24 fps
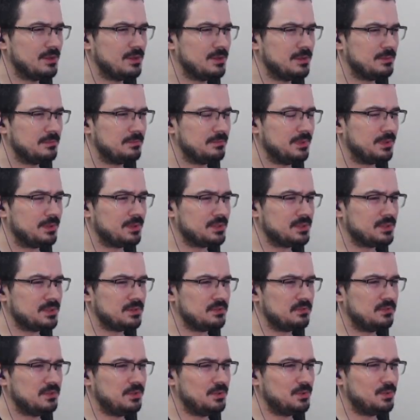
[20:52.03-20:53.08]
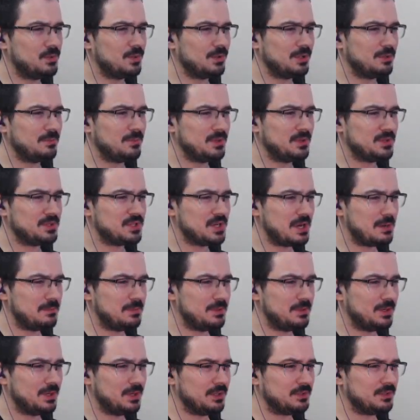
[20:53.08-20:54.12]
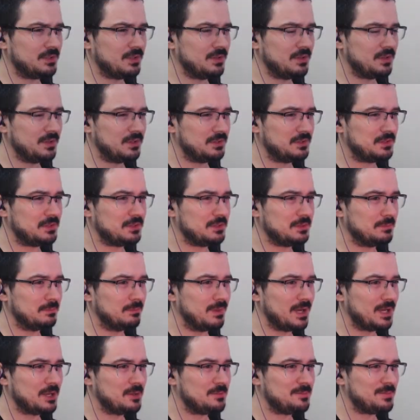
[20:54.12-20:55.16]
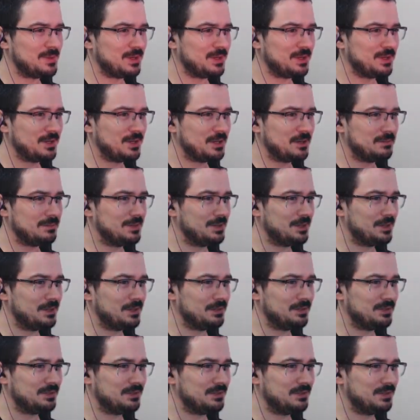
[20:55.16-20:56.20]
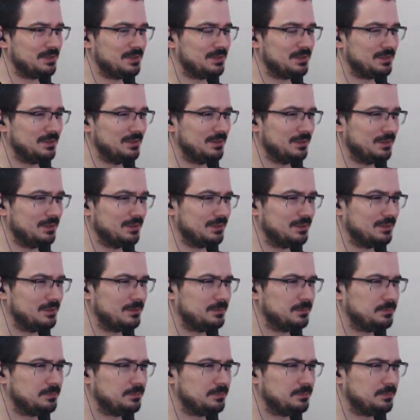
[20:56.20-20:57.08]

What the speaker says: because of the workbench upgrade and backpack upgrade that I did,